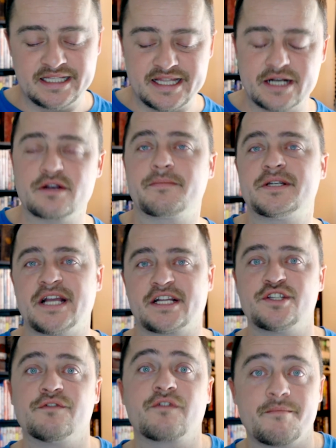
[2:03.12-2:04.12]
there to protect
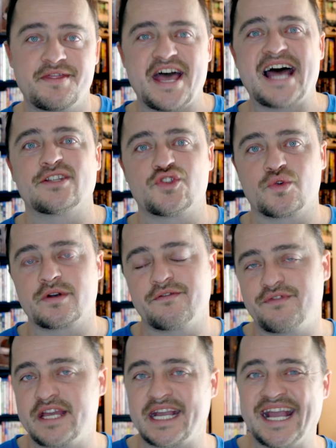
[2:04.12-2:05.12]
you from that sort of
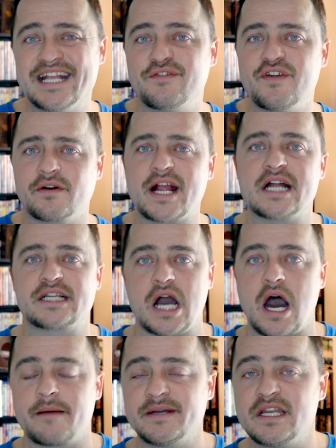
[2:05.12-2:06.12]
thing. It's very
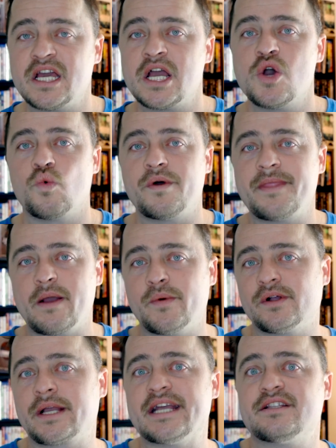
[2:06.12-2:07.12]
uncommon when they
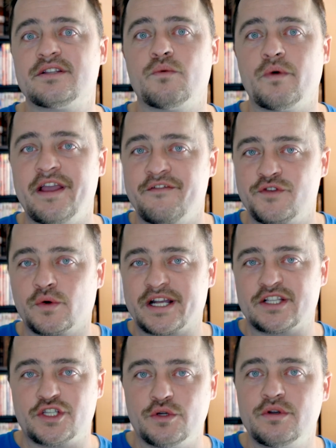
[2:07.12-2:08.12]
will get, if you'll get
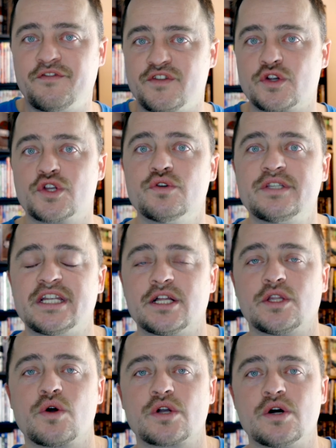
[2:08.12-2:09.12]
sued if you're using a
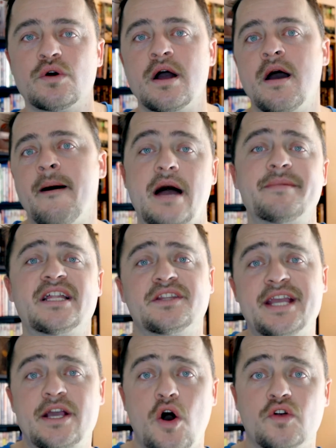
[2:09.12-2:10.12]
logo. I'm going to
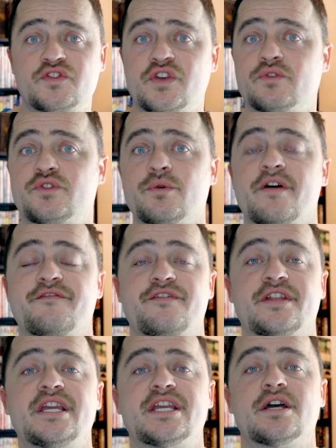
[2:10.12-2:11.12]
link also to a
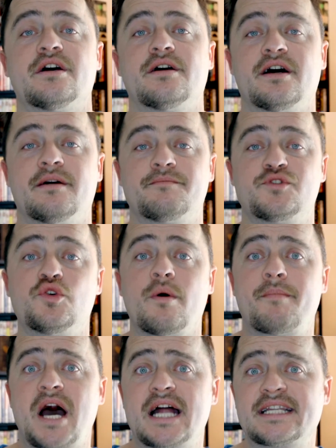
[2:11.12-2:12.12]
video, to a
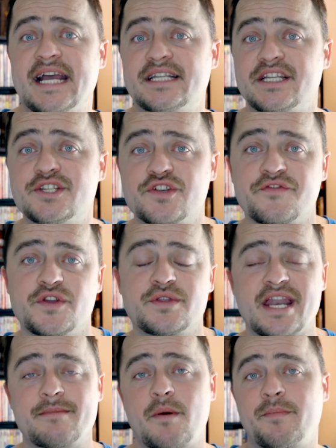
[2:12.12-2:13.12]
podcast interview
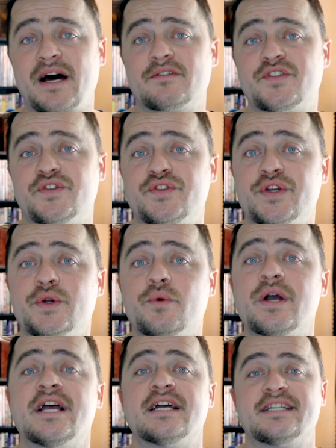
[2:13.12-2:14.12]
that I'm about to do
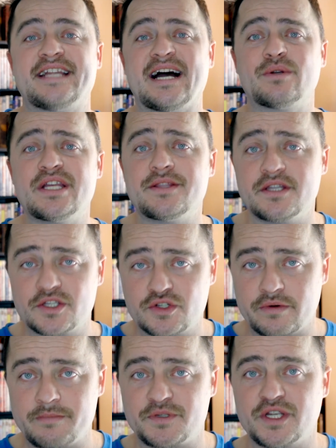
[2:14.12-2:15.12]
down in the
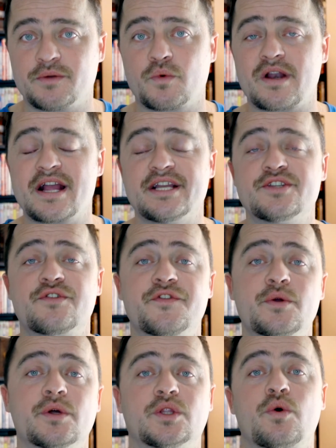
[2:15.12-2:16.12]
description where I
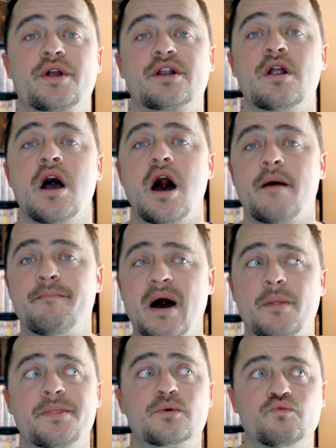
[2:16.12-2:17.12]
interview a lawyer
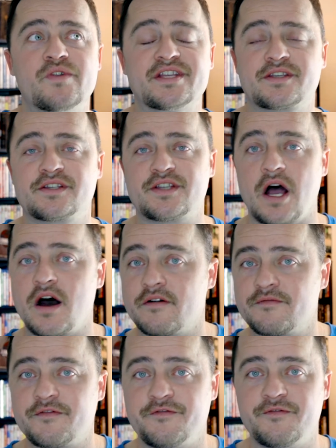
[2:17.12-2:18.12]
about the risks
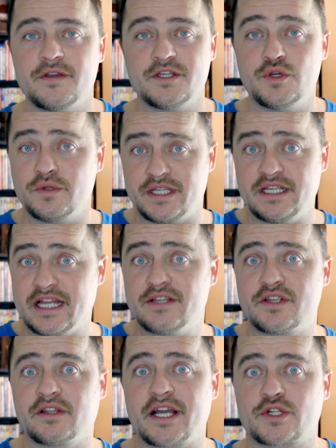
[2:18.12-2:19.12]
of using
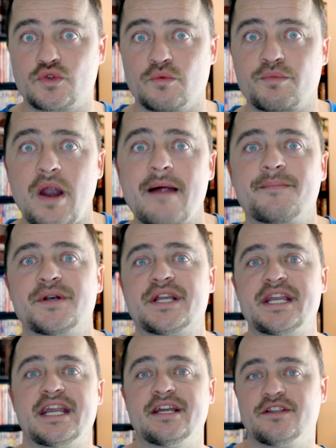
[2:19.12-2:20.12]
intellectual
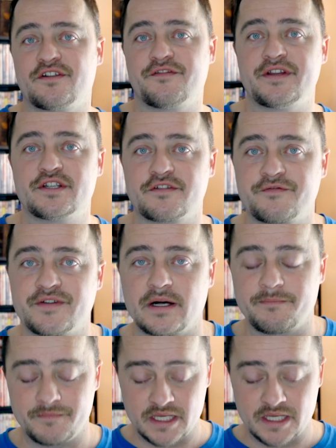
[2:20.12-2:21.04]
property in your feature film.